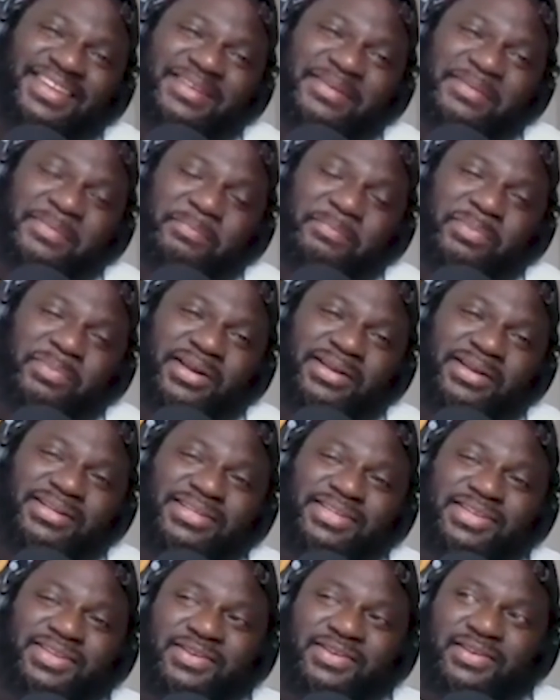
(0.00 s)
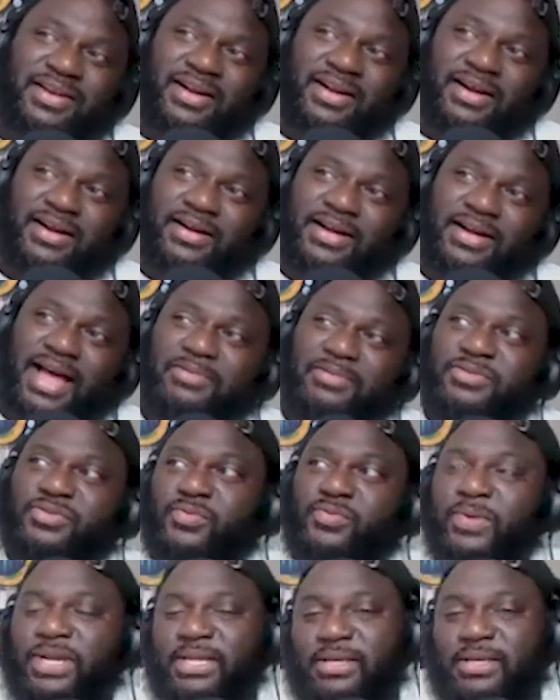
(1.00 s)
But I
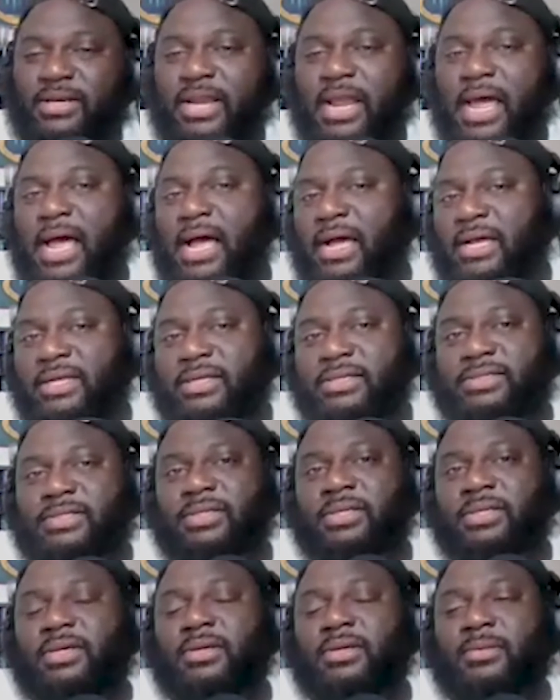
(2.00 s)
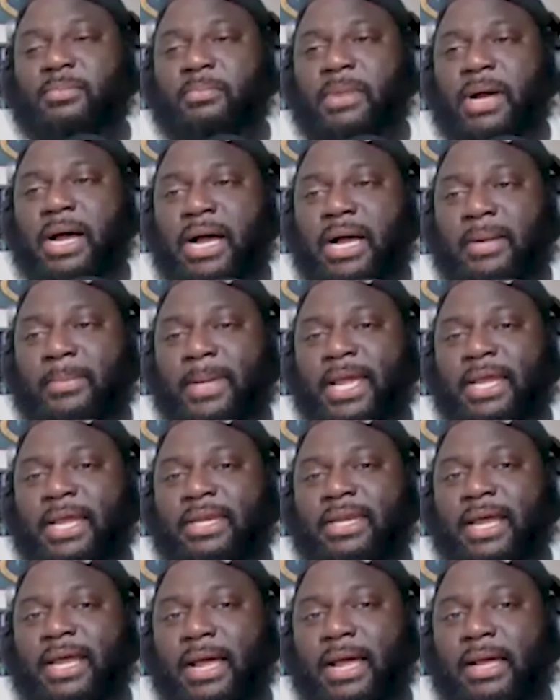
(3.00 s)
was reading Nas' mom
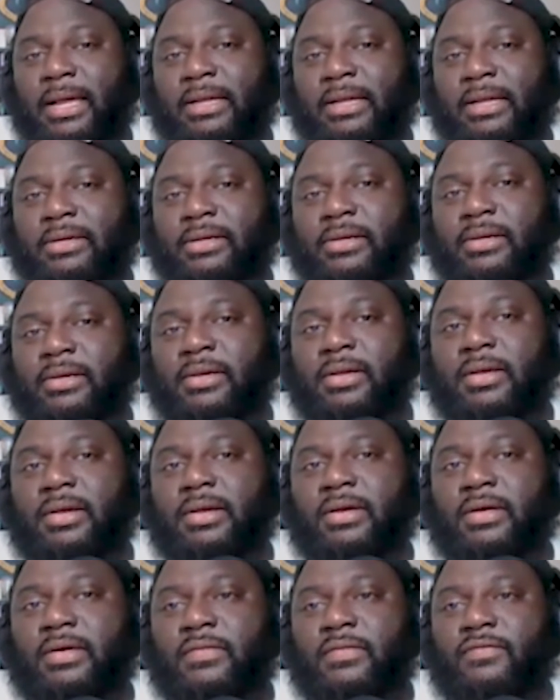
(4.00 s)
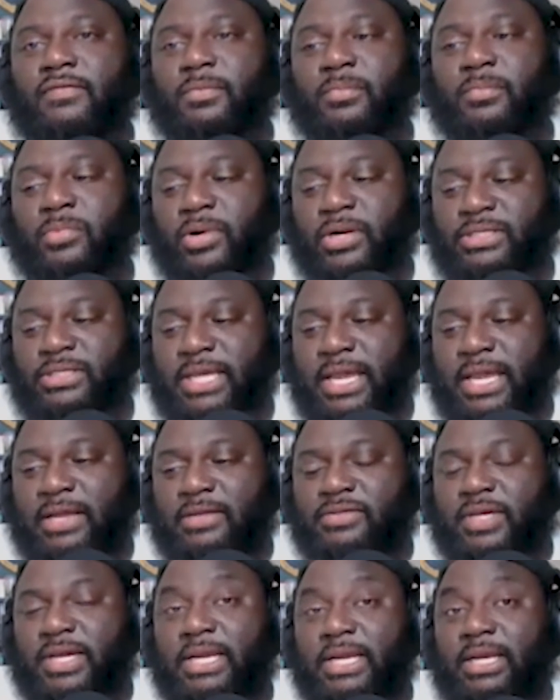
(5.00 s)
had died from breast
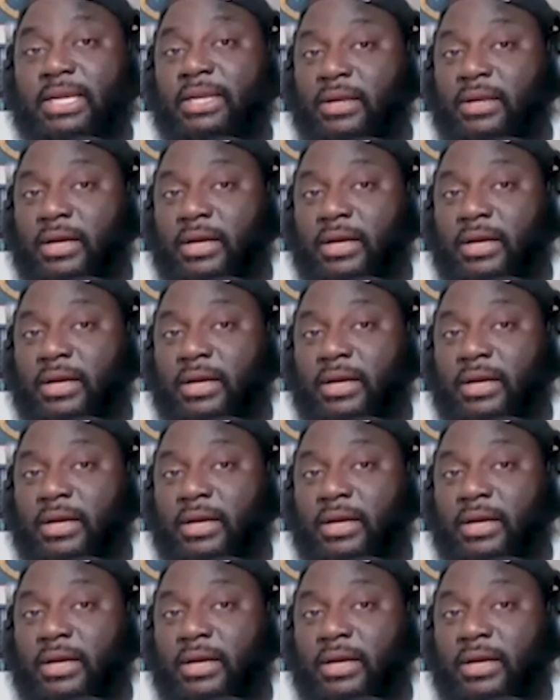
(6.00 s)
cancer, and it